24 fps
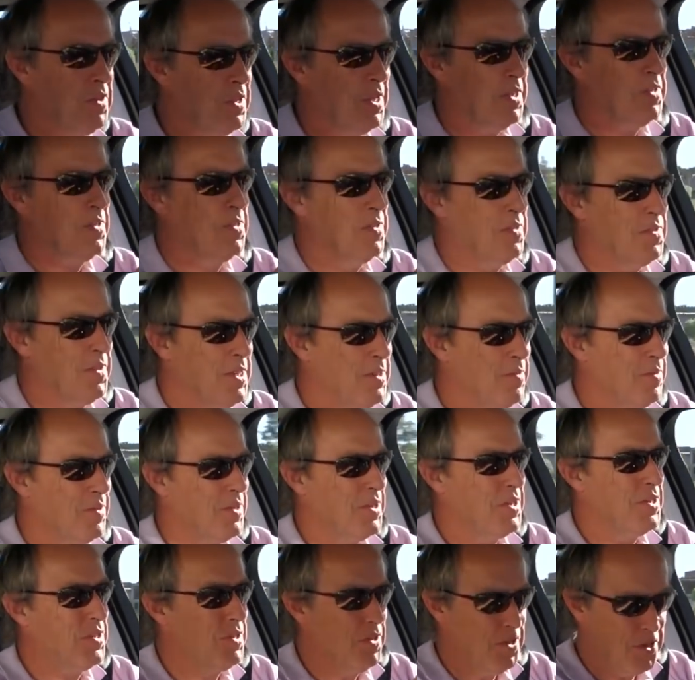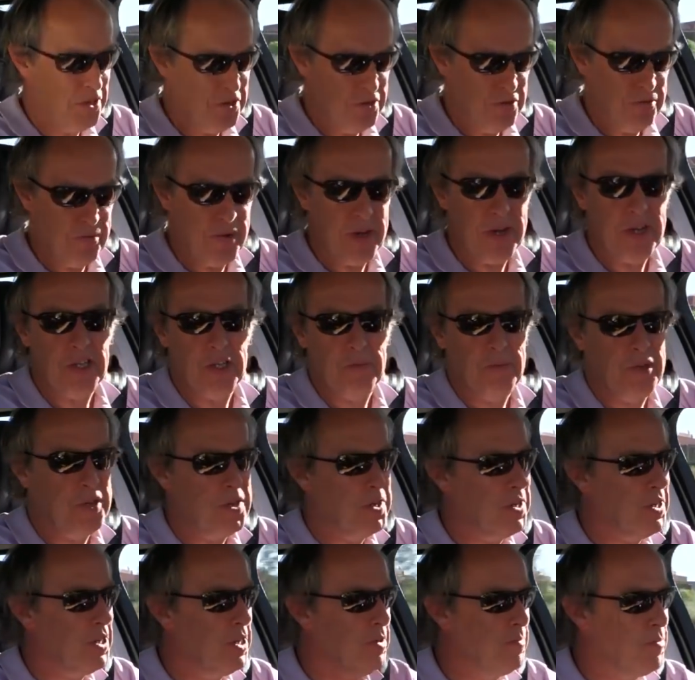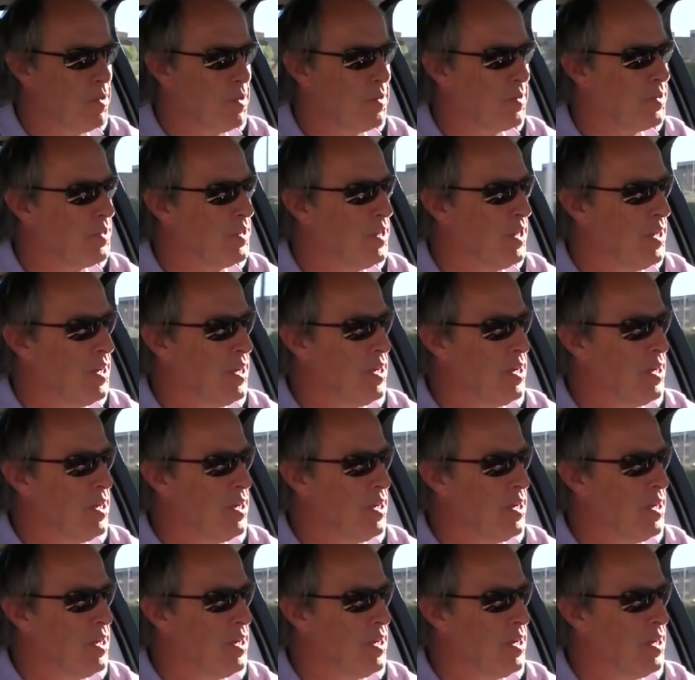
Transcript: And that's the thing with this new 8-speed gearbox